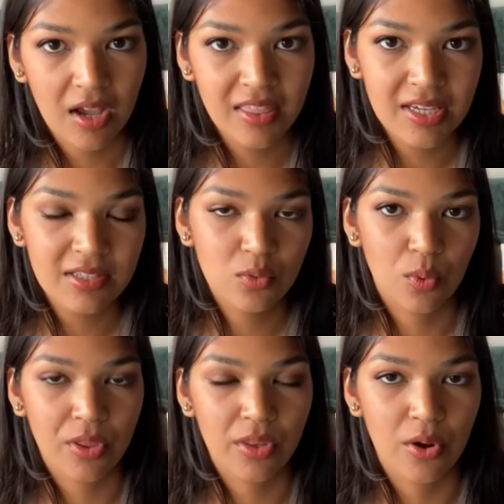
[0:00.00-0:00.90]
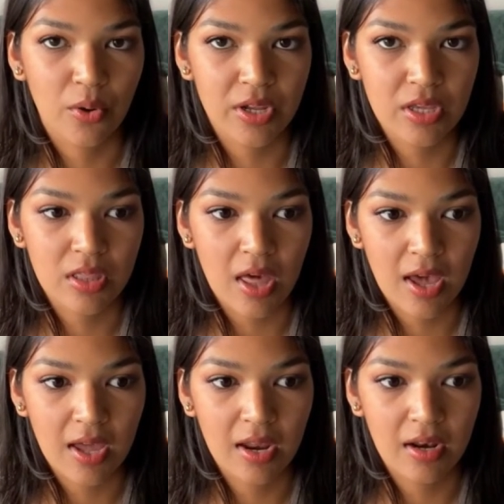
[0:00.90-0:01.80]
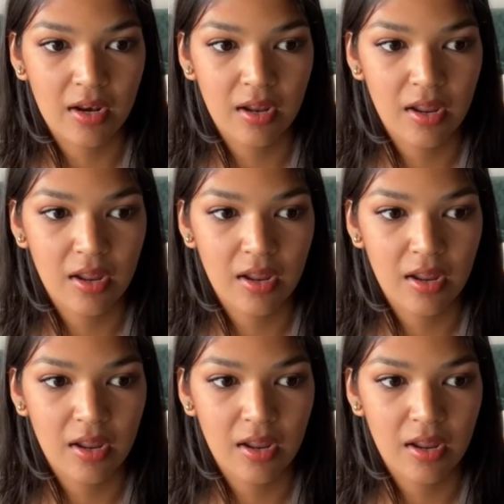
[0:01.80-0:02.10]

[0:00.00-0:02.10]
I think it's worth noting that